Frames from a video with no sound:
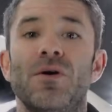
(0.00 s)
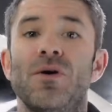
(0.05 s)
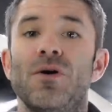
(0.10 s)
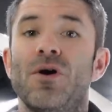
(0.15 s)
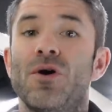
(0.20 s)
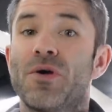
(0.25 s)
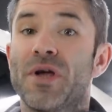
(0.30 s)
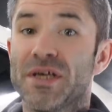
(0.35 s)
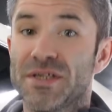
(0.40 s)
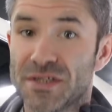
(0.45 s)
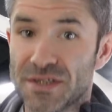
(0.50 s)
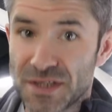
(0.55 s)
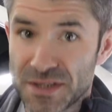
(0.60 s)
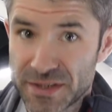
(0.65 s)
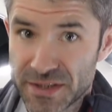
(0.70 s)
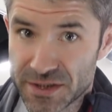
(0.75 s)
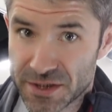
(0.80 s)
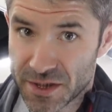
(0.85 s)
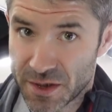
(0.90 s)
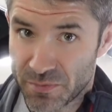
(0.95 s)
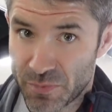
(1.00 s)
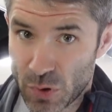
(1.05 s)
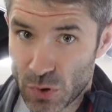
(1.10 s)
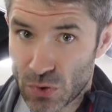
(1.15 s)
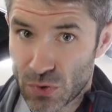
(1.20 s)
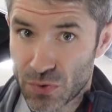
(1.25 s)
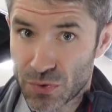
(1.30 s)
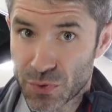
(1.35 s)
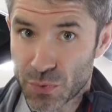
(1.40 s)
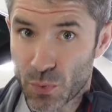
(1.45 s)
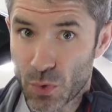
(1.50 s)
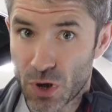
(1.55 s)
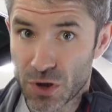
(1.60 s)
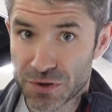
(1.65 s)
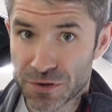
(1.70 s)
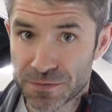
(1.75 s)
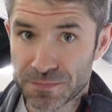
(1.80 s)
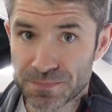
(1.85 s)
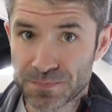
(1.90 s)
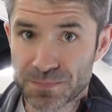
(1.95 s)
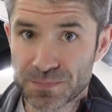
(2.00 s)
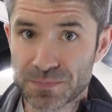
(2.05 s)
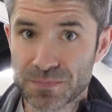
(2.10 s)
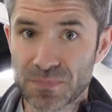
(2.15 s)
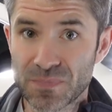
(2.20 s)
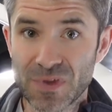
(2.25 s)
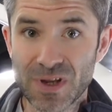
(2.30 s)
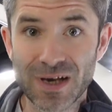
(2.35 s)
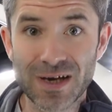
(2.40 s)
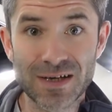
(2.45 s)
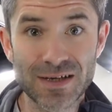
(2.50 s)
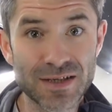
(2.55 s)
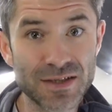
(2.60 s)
Okay, so this is an important one, and